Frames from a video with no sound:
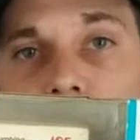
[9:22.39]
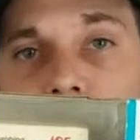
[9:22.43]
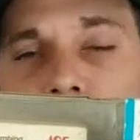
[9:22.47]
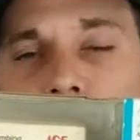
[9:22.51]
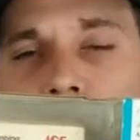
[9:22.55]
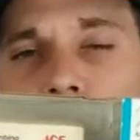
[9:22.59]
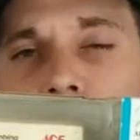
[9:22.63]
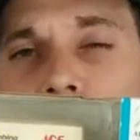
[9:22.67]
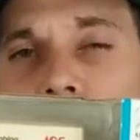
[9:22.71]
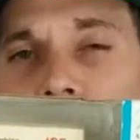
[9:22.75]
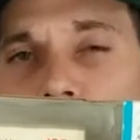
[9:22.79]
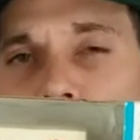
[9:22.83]

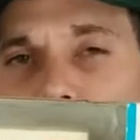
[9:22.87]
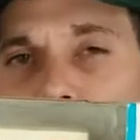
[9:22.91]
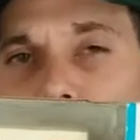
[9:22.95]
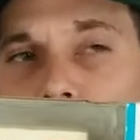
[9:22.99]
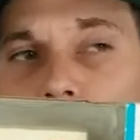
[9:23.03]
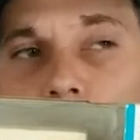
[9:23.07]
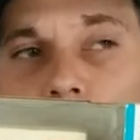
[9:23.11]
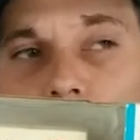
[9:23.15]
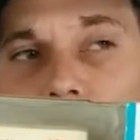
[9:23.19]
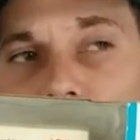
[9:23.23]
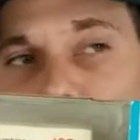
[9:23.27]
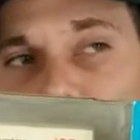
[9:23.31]
But
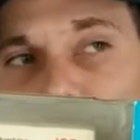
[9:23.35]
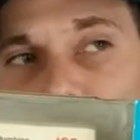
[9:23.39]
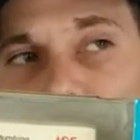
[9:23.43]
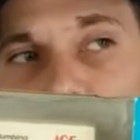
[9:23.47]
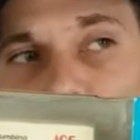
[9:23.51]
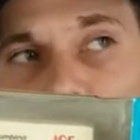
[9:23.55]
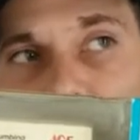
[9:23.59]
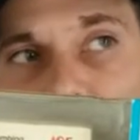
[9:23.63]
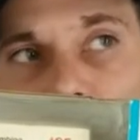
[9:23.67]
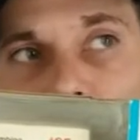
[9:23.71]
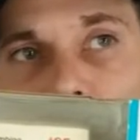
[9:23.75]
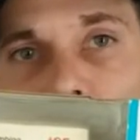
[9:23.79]
right now, I
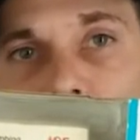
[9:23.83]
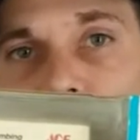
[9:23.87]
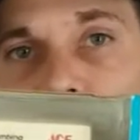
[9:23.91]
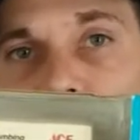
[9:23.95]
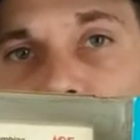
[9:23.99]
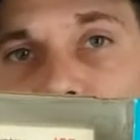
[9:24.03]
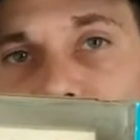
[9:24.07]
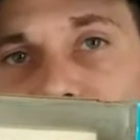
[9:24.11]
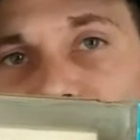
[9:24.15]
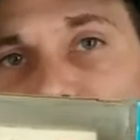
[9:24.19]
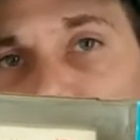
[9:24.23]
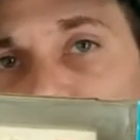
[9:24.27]
like
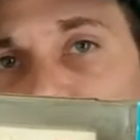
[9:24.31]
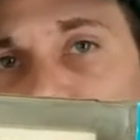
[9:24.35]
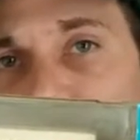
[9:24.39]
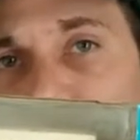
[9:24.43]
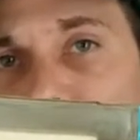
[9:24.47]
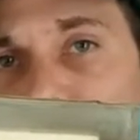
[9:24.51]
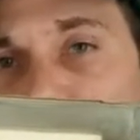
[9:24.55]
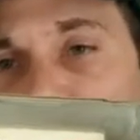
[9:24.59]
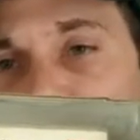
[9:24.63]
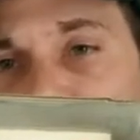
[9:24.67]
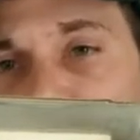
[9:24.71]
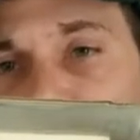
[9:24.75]
keeping my
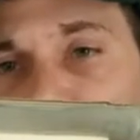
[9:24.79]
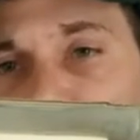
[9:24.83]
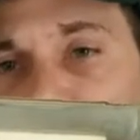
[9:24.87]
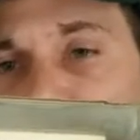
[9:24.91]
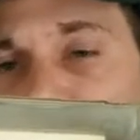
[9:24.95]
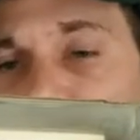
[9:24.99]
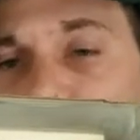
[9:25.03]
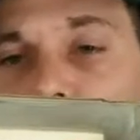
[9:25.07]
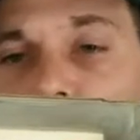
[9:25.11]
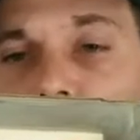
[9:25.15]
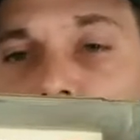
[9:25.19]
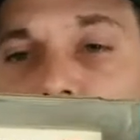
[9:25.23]
treasures
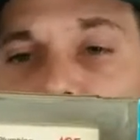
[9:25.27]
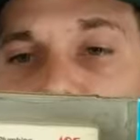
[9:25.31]
hidden.